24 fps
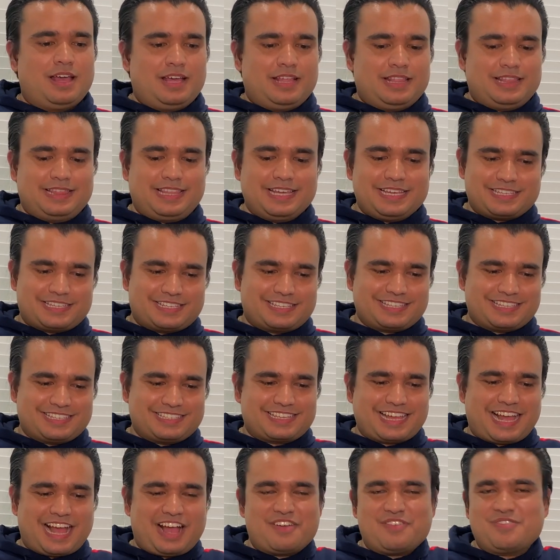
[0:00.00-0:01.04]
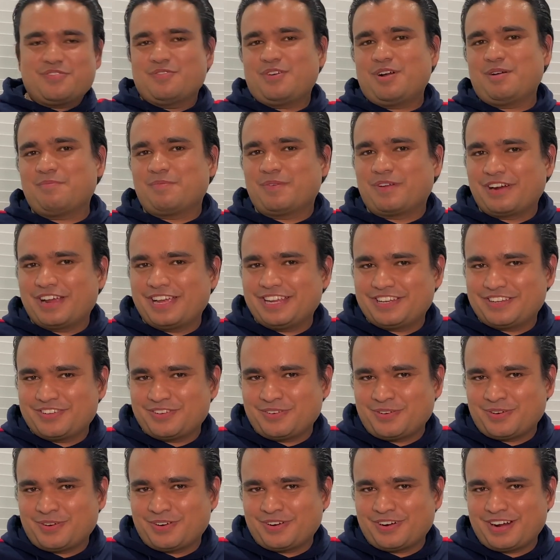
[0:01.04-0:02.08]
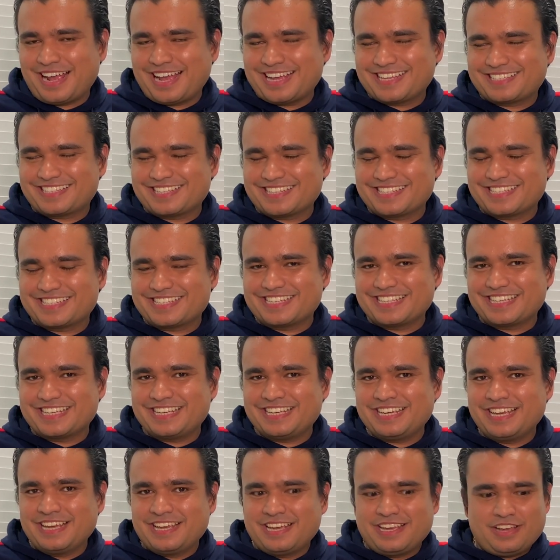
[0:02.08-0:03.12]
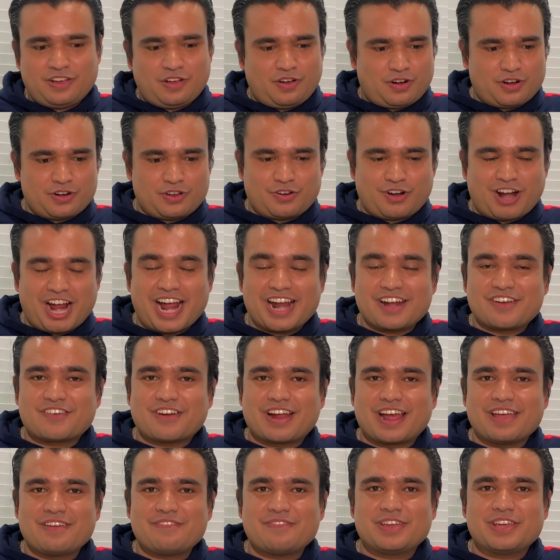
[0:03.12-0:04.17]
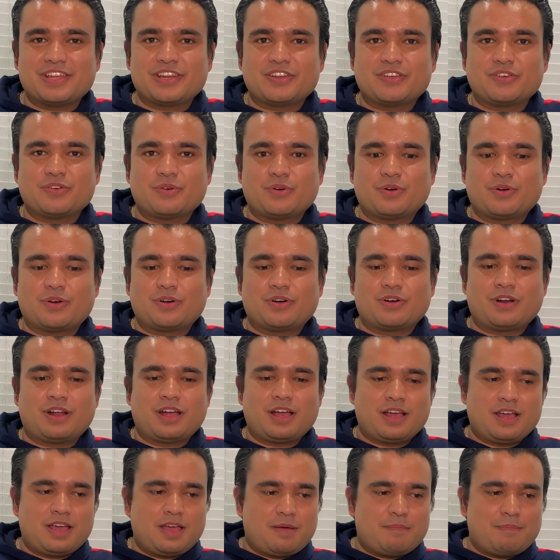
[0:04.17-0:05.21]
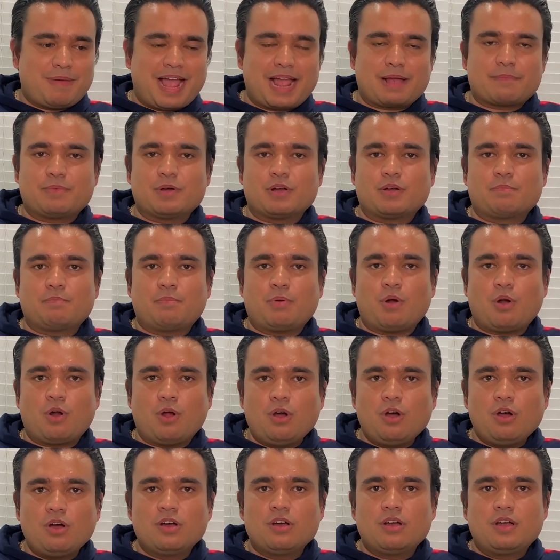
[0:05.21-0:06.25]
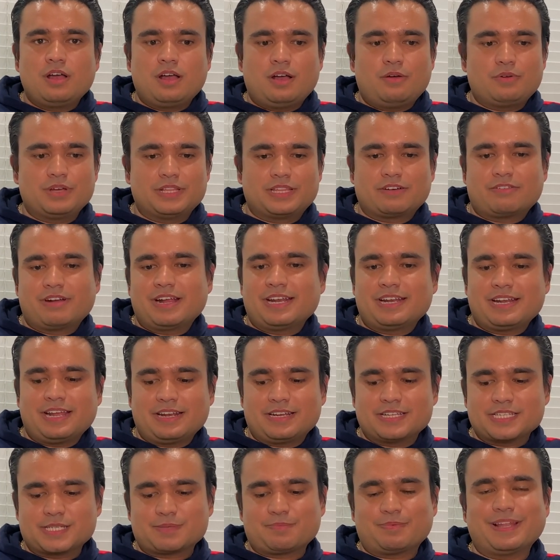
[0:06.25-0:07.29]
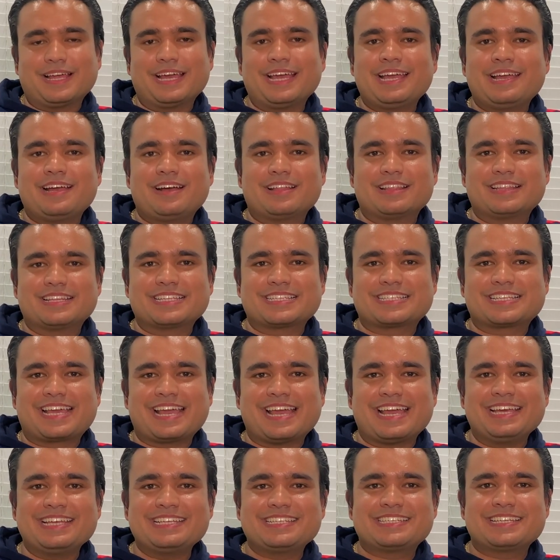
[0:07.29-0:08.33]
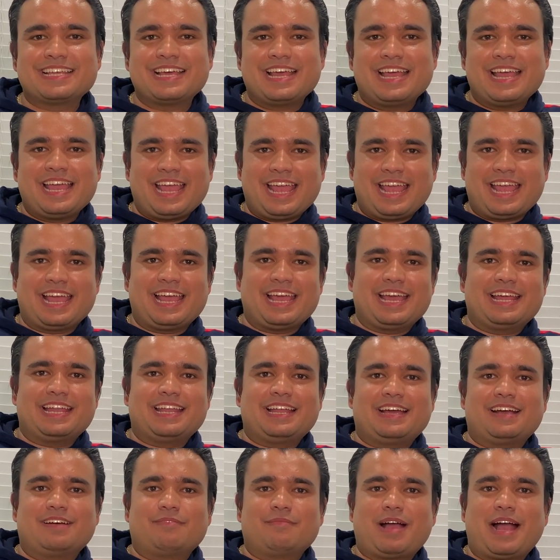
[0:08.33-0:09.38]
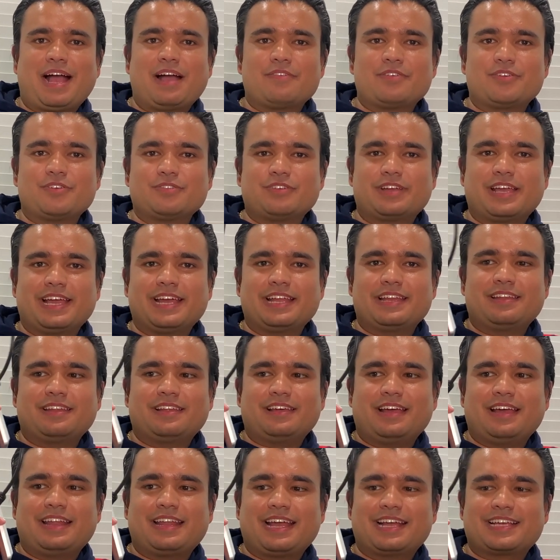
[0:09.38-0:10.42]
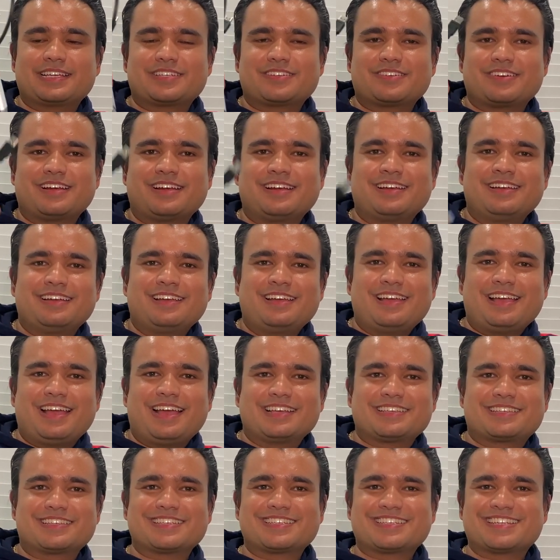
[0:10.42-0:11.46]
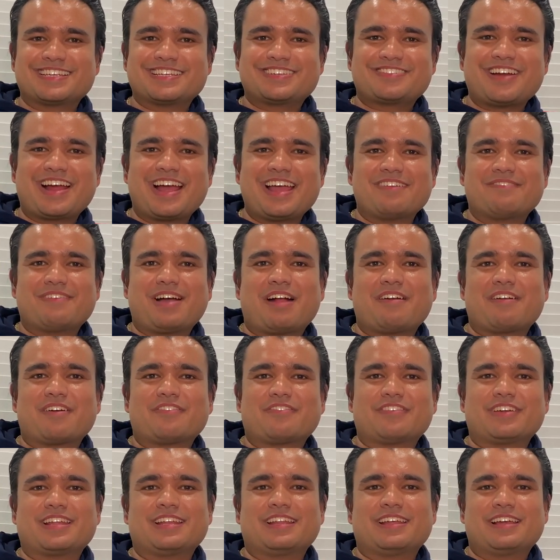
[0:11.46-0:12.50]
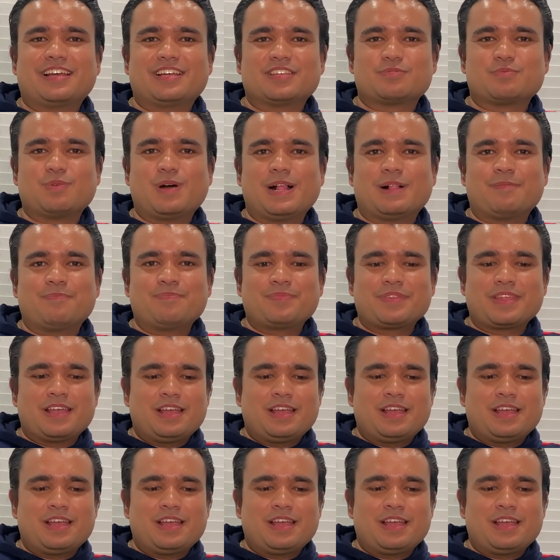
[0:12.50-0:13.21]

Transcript: This is how you upgrade your SSD or your hard drive in your MacBook Pro with the retina display on this case and um, how you get an extra SSD drive out of it as well.